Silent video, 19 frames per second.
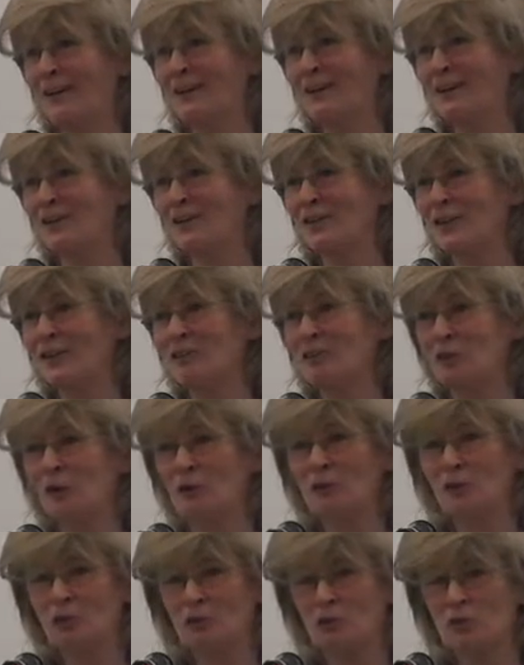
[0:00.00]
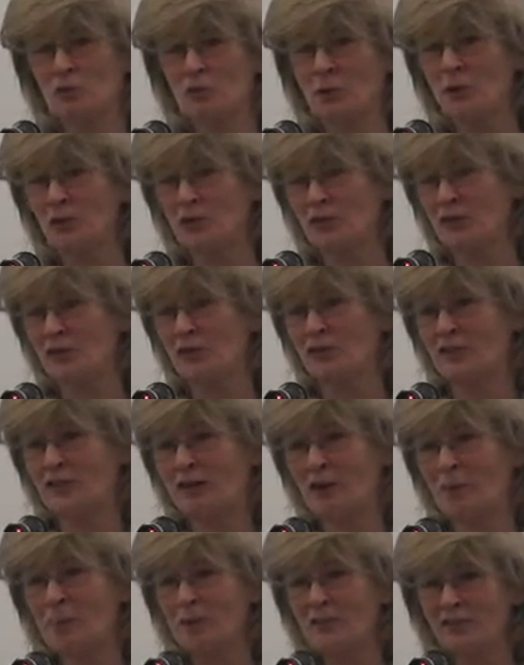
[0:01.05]
it, because that's the obvious response. This is
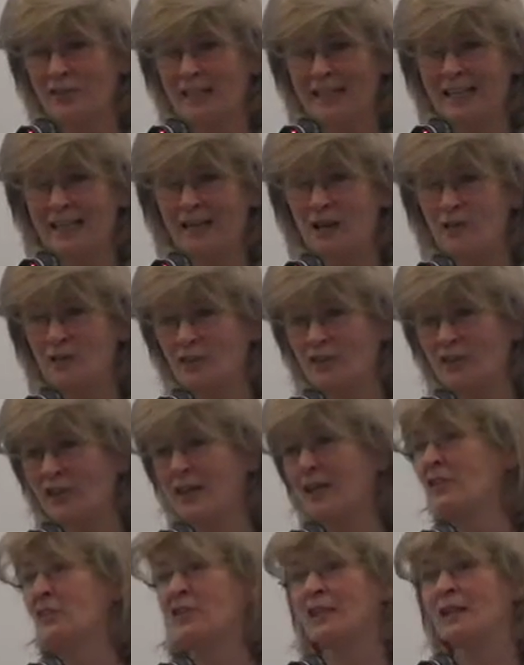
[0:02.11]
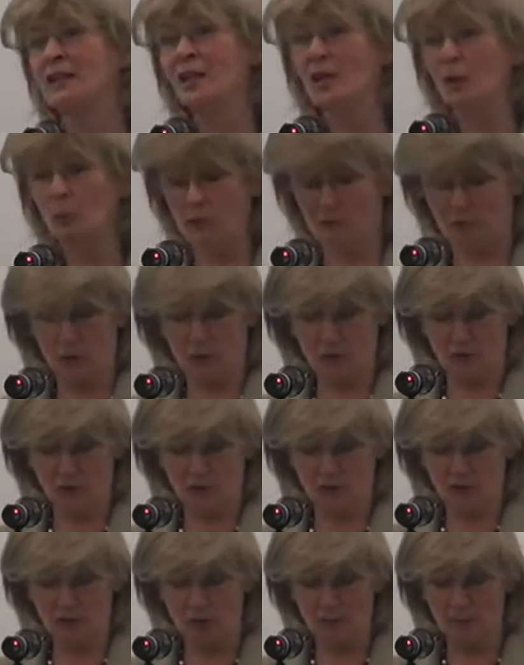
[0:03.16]
terrible, it's killing our society, we've got to
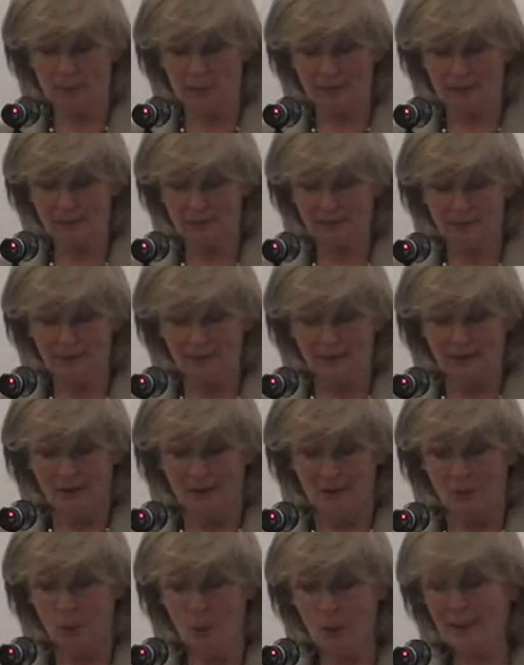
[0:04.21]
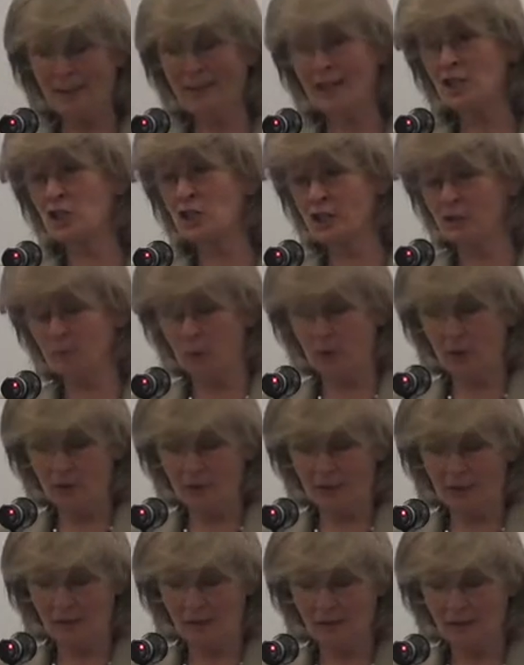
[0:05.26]
stop it. One actually wrote
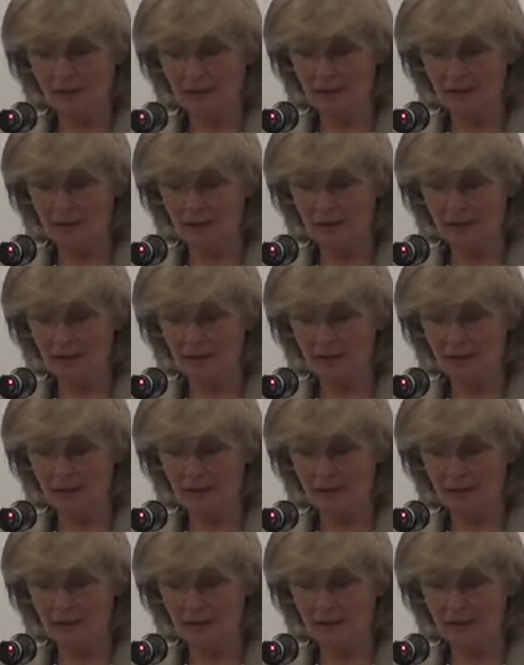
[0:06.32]
how the